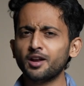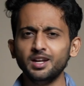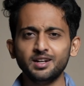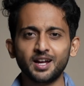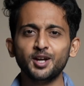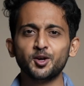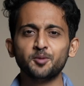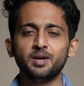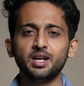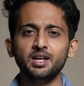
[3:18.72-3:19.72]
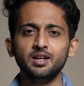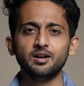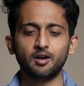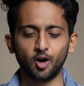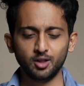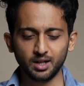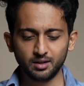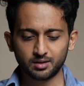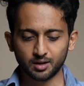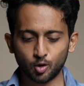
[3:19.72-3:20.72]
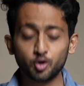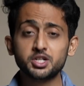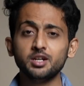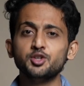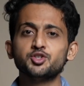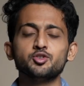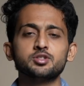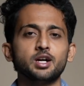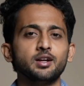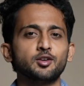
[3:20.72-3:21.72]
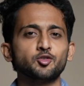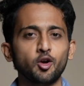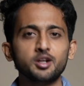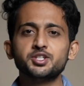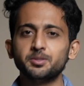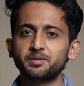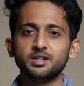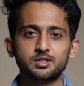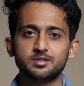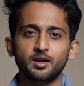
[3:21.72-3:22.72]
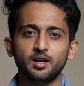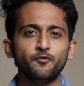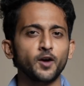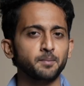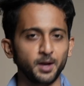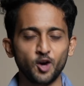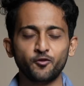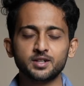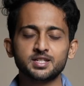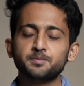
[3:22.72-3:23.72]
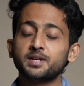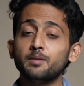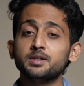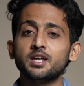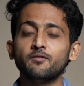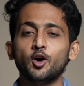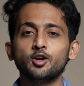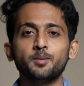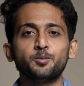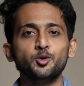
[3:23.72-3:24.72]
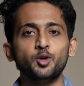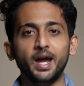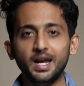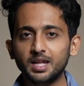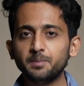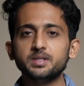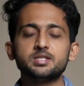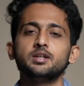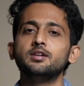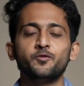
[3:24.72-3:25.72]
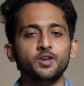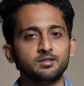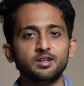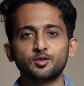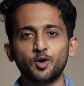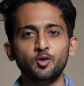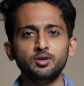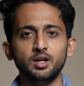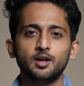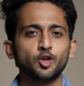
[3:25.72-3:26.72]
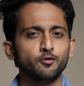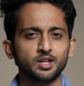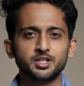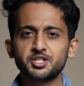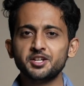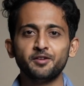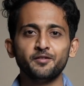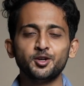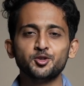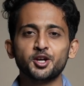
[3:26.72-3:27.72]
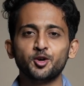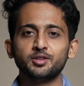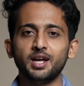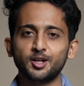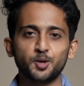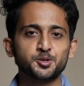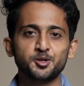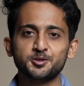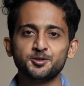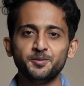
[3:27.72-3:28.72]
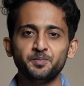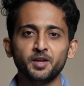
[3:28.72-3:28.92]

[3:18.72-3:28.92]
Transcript: are running tight on money, all these uh, coaching institutes conduct scholarship tests. In fact, many of our subscribers have got up to eighty percent fees discount. So I would suggest everyone to check out that option also.